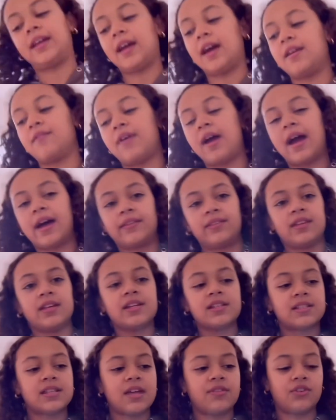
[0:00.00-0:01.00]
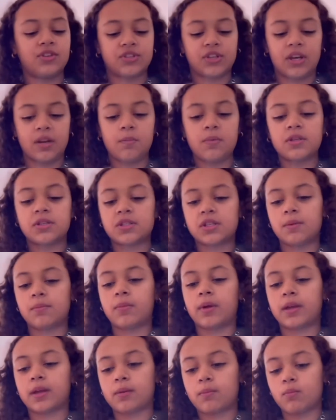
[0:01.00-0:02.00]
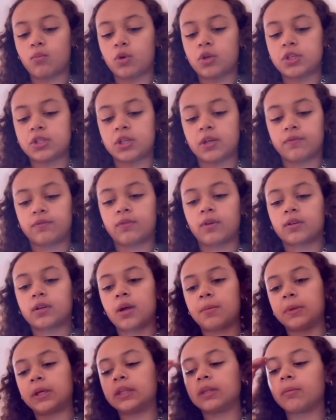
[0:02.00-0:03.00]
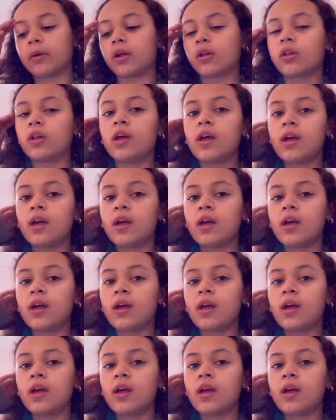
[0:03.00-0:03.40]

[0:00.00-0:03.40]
kind of add this, and there's gonna be some like more stuff coming in the mail.